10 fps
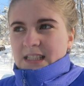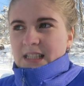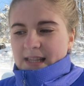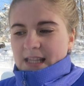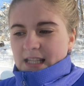
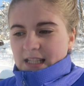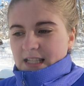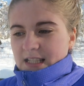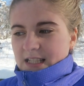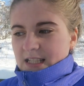I
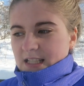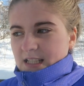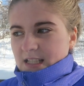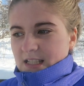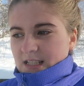think
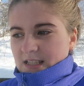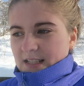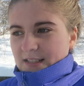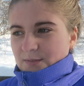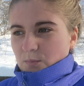
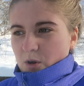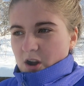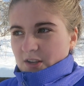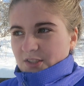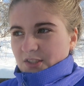these
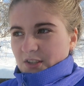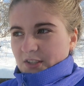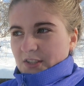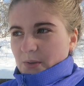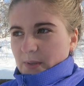walks
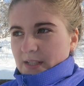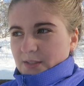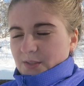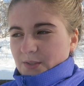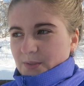are going
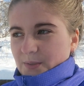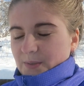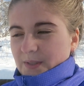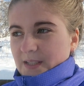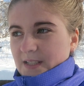
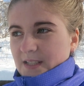to